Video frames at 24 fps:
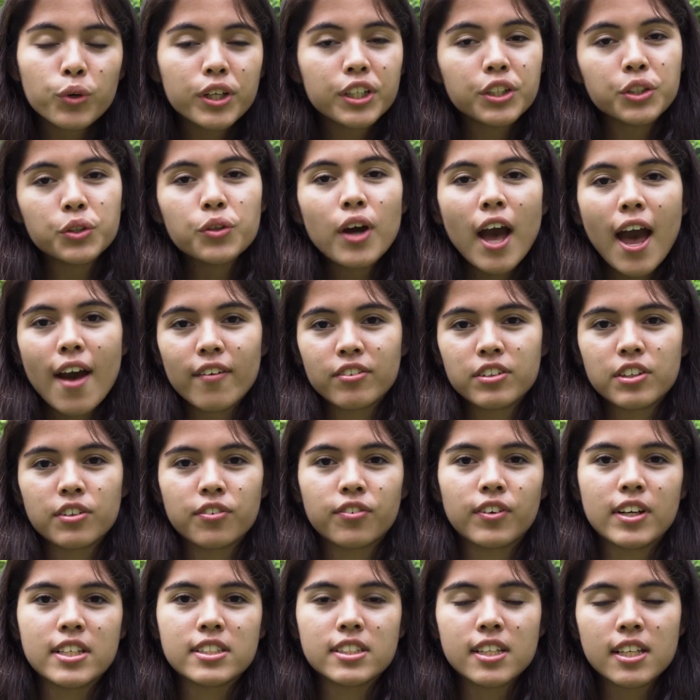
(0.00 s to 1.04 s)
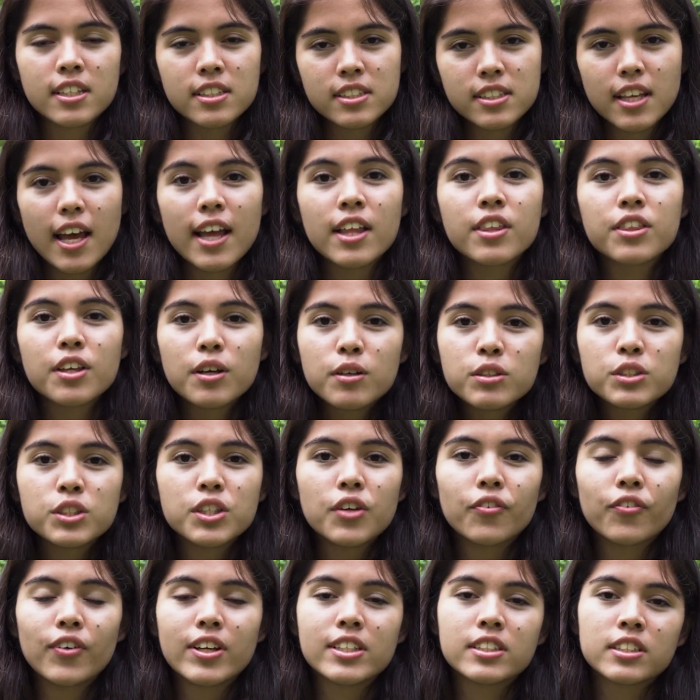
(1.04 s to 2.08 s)
we do have differences, and those
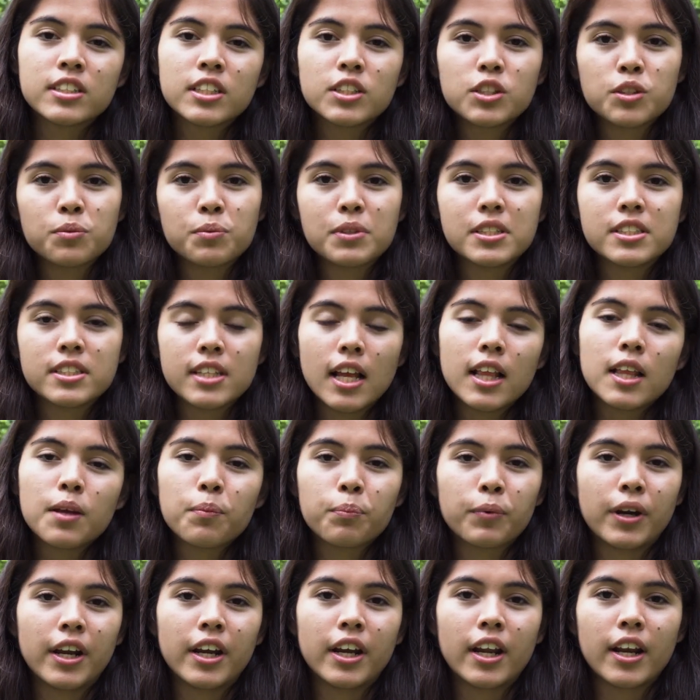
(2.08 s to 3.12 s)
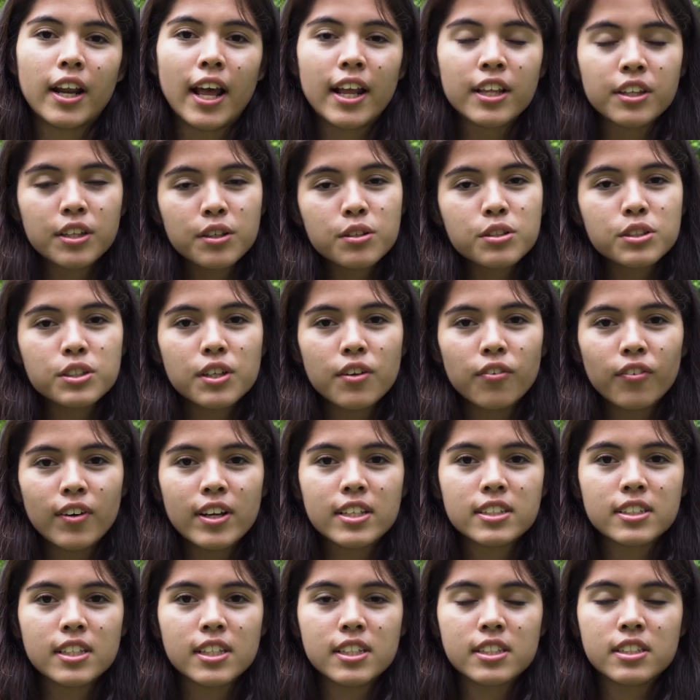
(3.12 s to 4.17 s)
differences need to be celebrated, and those
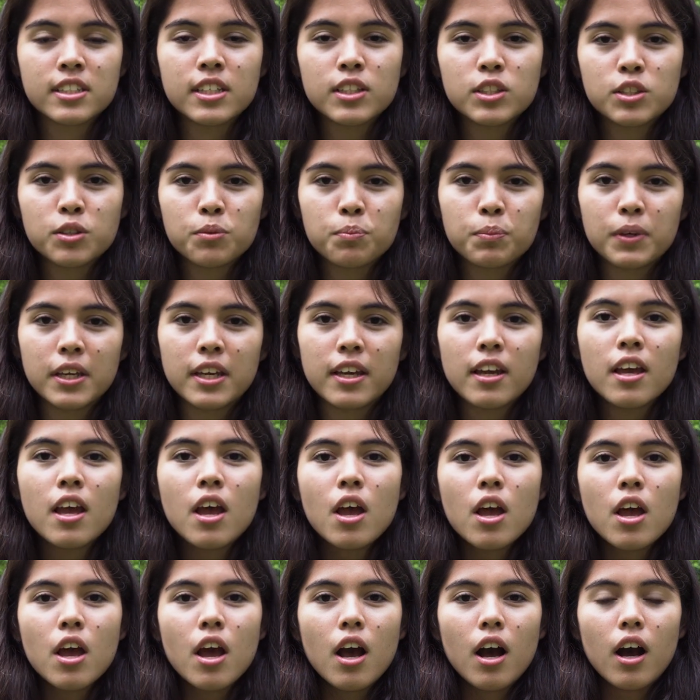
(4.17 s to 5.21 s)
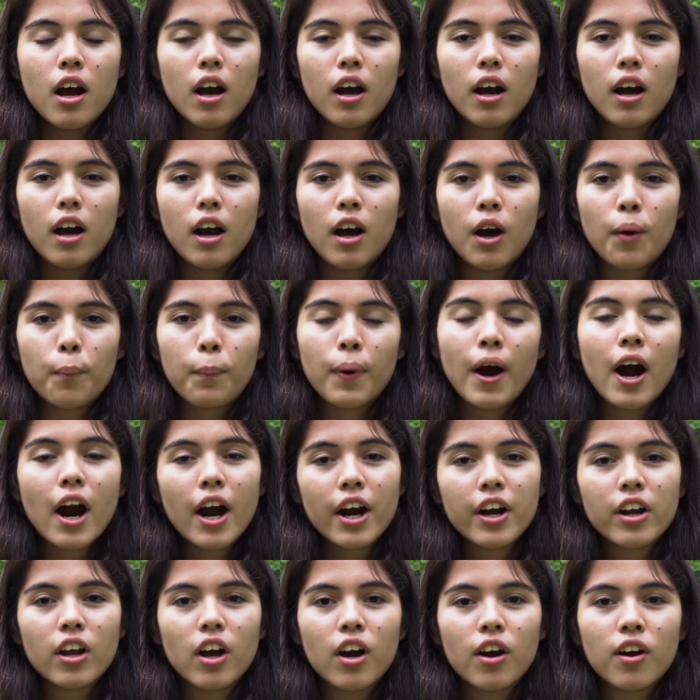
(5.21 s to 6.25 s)
differences need to be
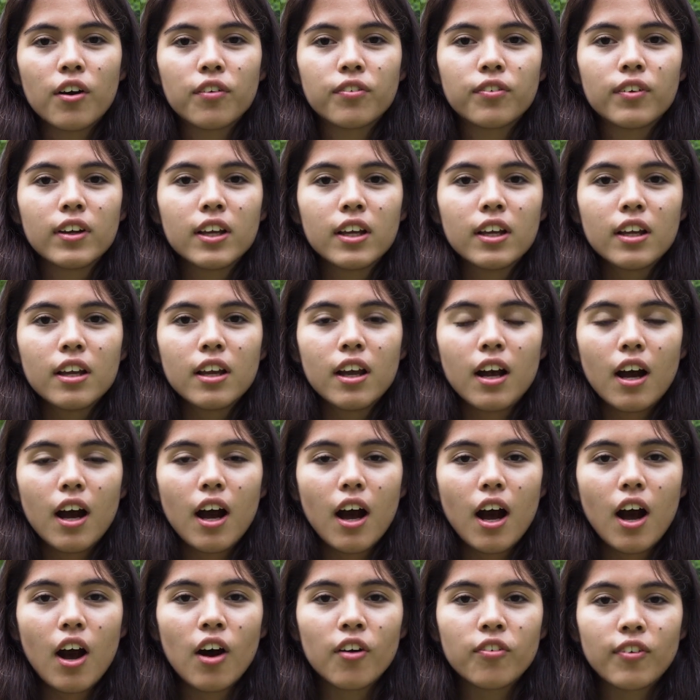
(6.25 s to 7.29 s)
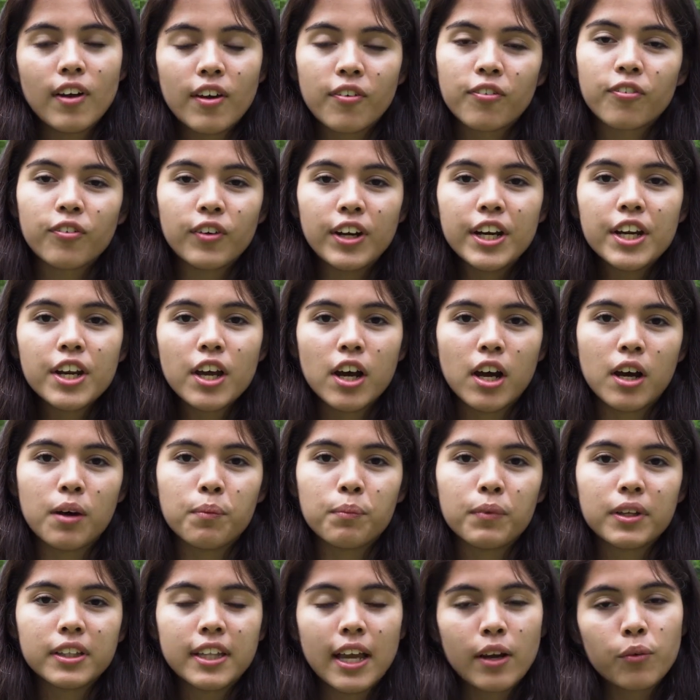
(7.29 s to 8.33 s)
part of a
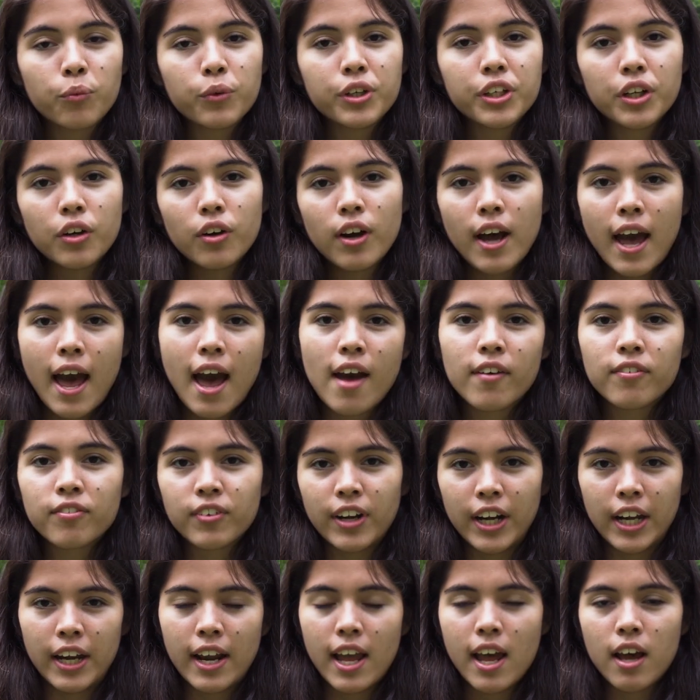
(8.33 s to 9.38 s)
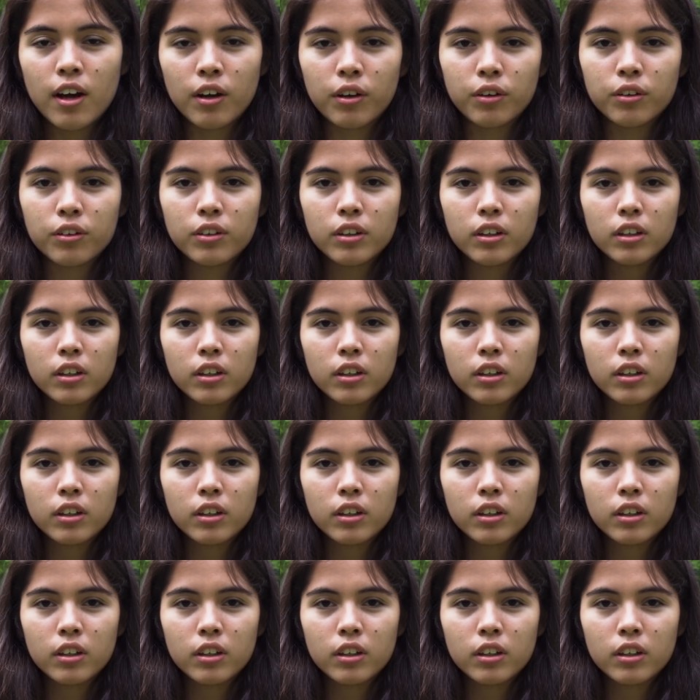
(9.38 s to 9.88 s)
freedom that we don't have right now.